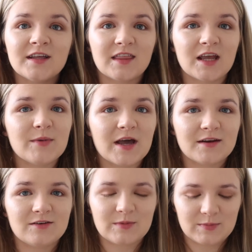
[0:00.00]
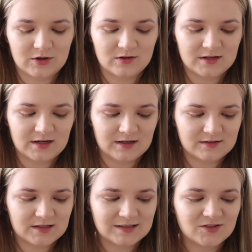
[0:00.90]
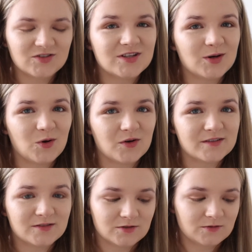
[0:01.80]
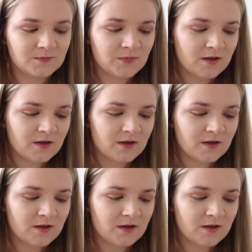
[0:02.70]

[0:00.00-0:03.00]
I think I might add it to my birthday list. That's not till August though.